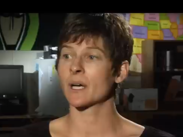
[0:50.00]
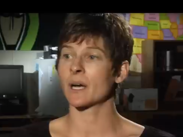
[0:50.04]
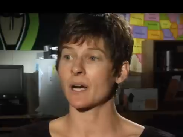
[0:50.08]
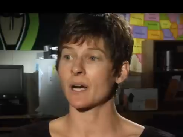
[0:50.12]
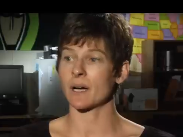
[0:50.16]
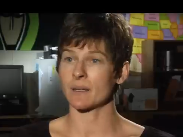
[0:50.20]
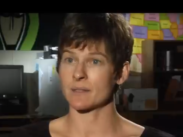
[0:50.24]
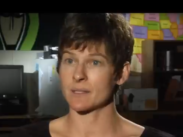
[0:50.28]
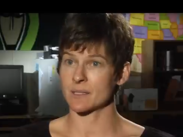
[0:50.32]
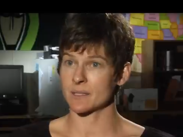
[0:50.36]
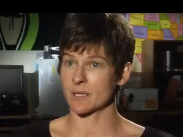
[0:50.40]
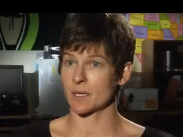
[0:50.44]

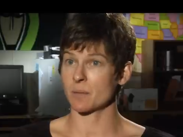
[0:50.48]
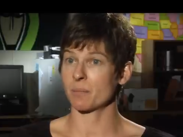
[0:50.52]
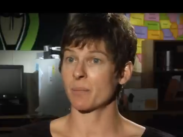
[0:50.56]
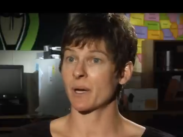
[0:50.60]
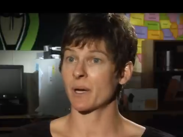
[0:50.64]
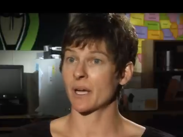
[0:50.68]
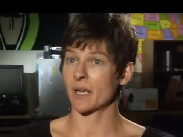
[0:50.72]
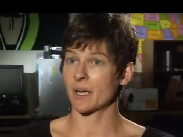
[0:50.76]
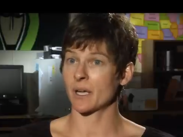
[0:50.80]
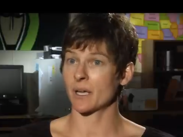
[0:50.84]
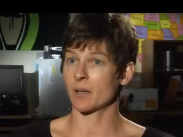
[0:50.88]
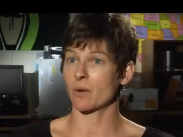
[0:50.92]
I'd say,
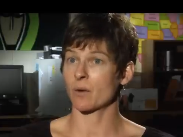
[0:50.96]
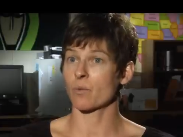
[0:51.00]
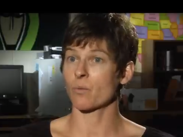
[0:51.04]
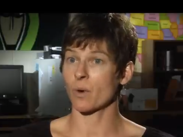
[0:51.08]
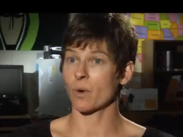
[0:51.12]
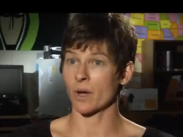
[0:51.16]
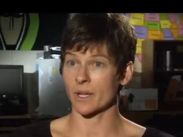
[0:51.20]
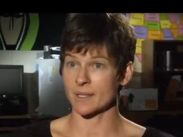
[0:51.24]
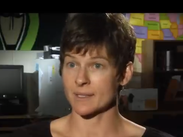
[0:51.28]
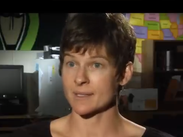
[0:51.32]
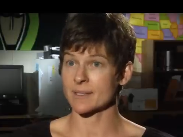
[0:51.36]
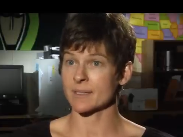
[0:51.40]
by
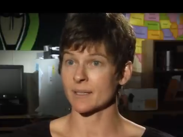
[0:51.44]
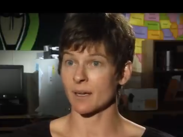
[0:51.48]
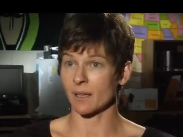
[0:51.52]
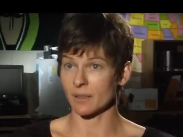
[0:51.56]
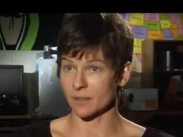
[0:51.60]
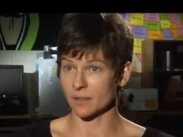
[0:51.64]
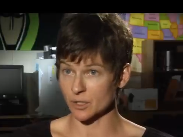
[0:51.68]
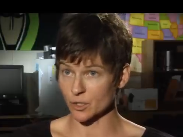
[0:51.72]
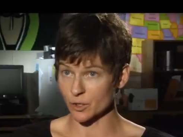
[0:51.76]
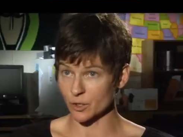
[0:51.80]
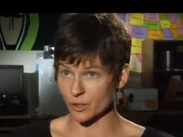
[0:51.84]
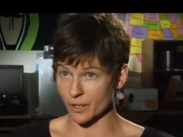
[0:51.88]
one
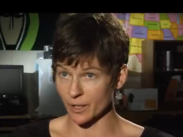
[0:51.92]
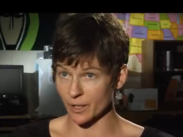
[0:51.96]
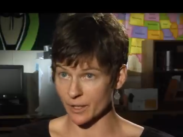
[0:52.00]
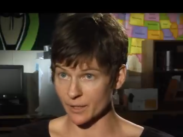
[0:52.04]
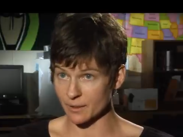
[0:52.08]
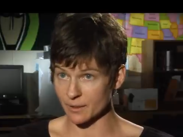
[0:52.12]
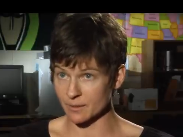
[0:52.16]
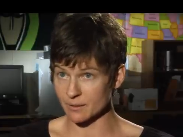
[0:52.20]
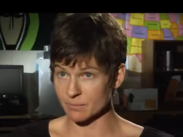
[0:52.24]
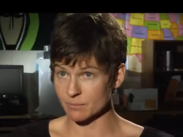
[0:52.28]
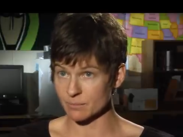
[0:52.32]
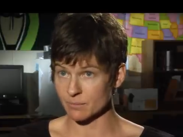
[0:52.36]
solid
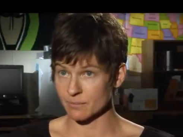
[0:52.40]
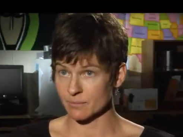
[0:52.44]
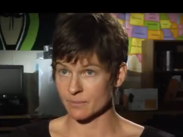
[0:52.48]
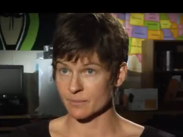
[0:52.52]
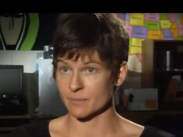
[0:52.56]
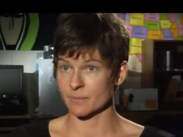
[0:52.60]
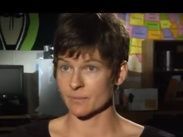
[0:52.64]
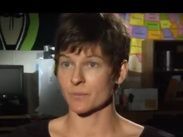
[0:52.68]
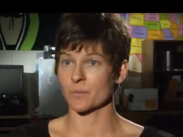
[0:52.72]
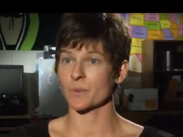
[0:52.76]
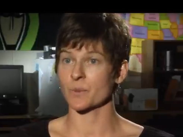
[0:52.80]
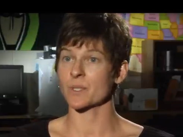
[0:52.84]
grade,
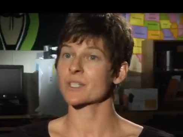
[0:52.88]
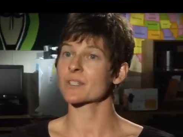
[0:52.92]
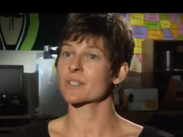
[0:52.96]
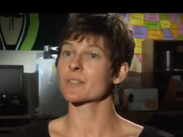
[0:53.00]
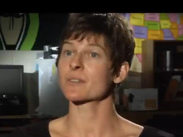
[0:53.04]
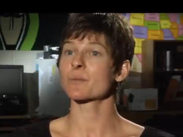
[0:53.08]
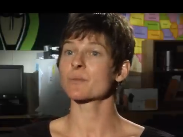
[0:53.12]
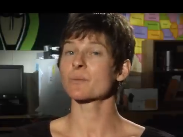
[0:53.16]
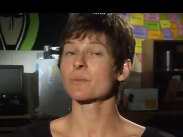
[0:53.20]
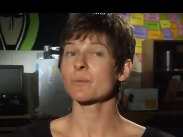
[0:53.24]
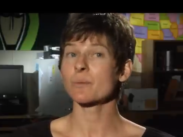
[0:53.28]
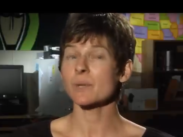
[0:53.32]
which
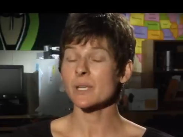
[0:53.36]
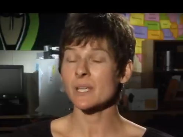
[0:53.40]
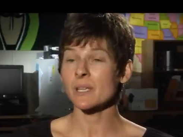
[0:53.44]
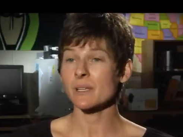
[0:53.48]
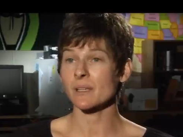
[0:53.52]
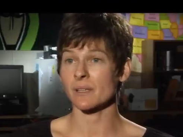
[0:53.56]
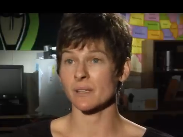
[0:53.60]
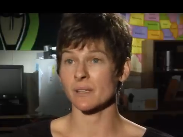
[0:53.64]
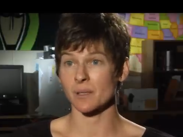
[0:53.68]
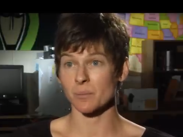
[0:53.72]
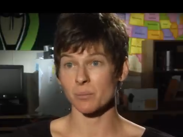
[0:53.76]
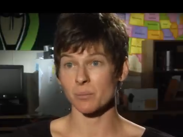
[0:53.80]
is
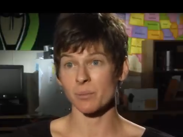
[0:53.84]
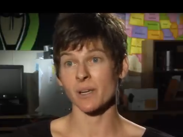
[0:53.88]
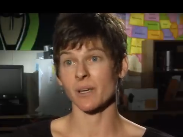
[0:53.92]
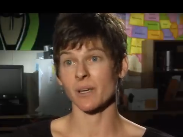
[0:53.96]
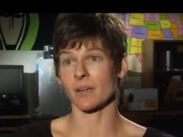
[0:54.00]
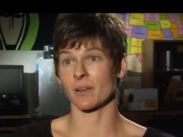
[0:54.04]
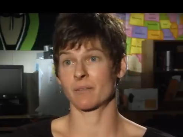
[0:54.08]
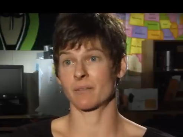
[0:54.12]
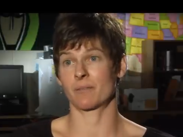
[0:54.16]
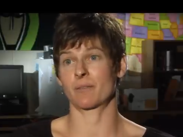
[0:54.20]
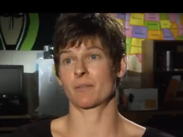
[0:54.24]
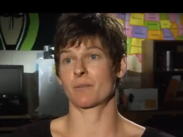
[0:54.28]
really
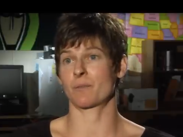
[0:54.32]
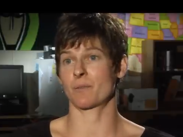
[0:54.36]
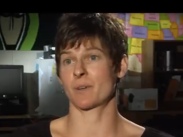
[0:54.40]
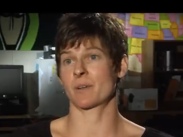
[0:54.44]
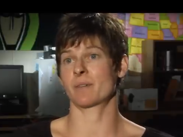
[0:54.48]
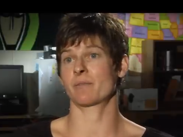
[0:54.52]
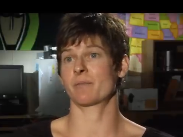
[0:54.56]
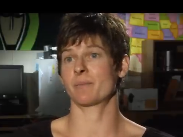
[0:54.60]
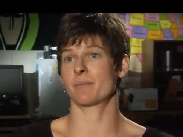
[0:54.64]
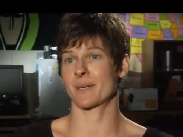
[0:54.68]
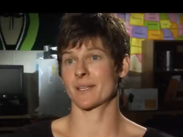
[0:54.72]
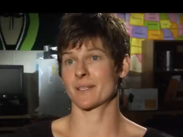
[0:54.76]
big for one
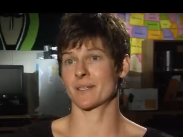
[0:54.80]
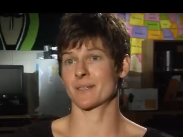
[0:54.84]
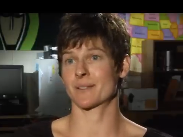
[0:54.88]
of my